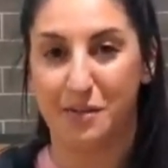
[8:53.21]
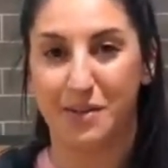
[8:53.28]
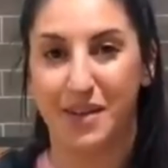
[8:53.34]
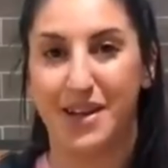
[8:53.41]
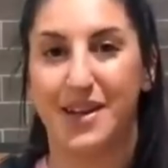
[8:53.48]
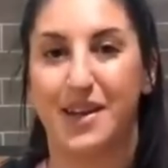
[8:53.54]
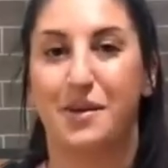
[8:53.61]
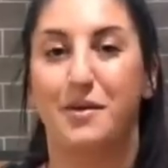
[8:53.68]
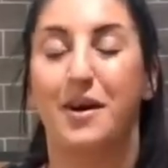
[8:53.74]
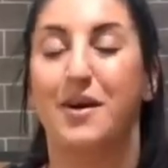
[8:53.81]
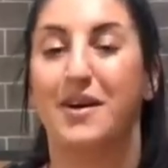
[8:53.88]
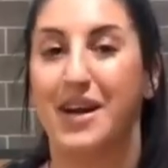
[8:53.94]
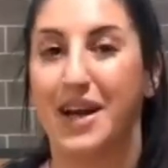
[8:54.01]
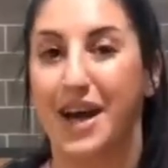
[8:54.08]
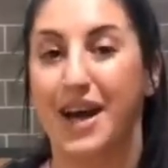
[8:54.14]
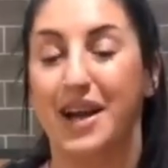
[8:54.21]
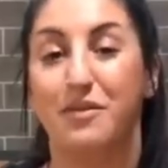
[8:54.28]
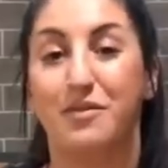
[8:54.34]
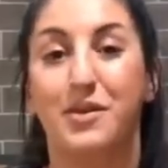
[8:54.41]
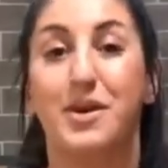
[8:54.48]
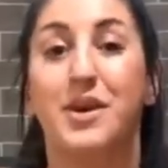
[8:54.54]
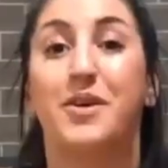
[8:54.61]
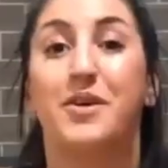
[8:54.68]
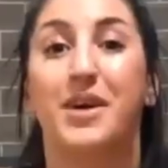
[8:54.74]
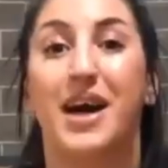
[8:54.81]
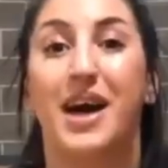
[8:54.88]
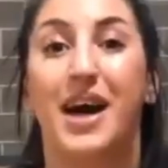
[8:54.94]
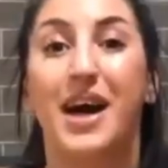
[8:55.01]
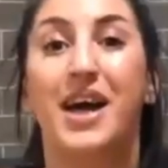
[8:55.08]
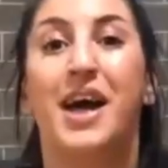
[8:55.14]
because you are on it, and if you're new
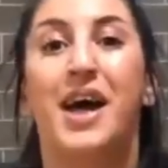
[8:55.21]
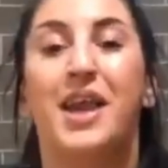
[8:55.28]
here,